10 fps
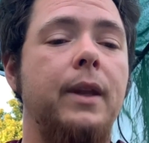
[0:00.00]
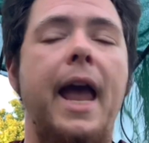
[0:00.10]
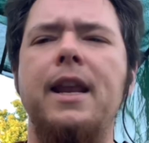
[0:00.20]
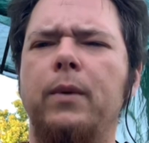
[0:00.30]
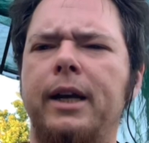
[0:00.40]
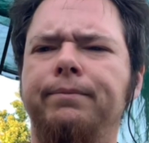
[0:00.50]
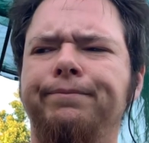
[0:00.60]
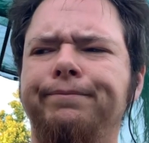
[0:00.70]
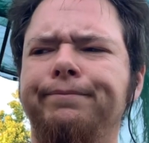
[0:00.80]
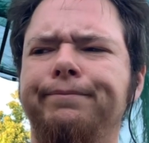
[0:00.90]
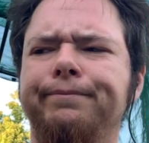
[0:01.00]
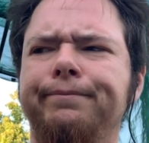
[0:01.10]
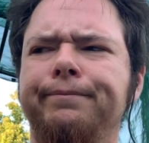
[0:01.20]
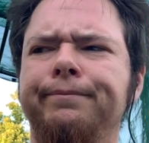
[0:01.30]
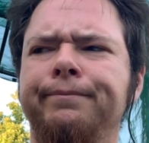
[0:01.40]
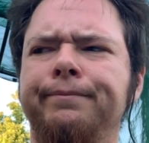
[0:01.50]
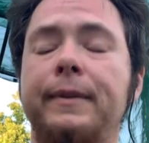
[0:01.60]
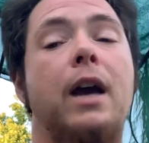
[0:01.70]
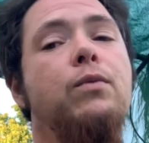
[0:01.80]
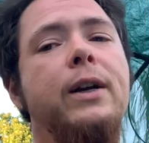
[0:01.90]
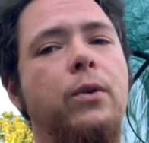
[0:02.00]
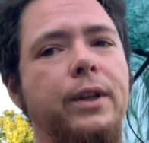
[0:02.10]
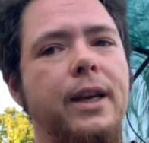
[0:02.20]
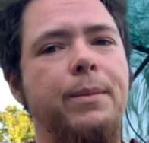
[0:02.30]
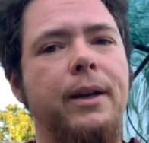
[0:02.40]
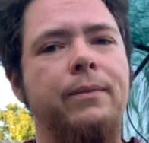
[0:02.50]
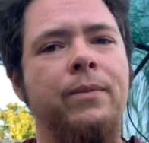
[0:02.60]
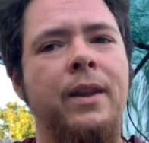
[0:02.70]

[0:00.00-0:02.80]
Anyway. Yeah, record keeping.